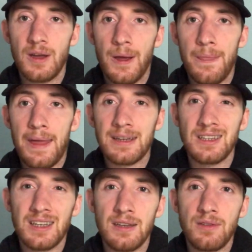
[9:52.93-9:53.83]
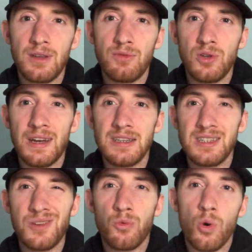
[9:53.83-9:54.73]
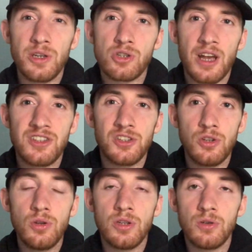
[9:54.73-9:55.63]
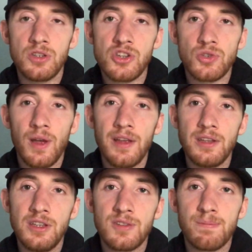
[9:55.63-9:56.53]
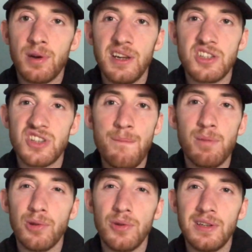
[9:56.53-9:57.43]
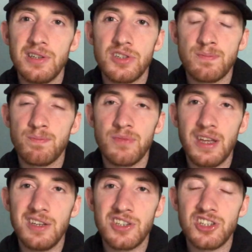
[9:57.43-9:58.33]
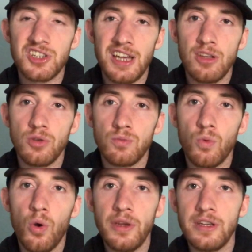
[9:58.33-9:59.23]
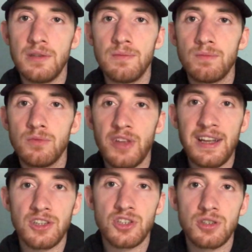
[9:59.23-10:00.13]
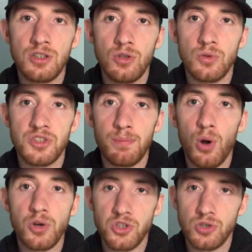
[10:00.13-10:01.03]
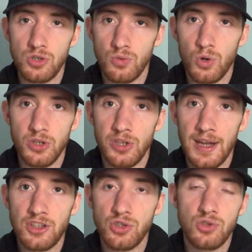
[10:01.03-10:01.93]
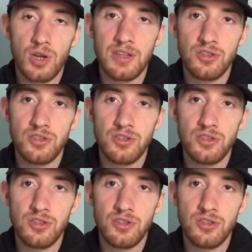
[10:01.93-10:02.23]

and that can kind of give you an idea of what he tries to do. You know, he's pretty simple in his style and what he thinks, you know, as a boxer, you know, what he naturally tried to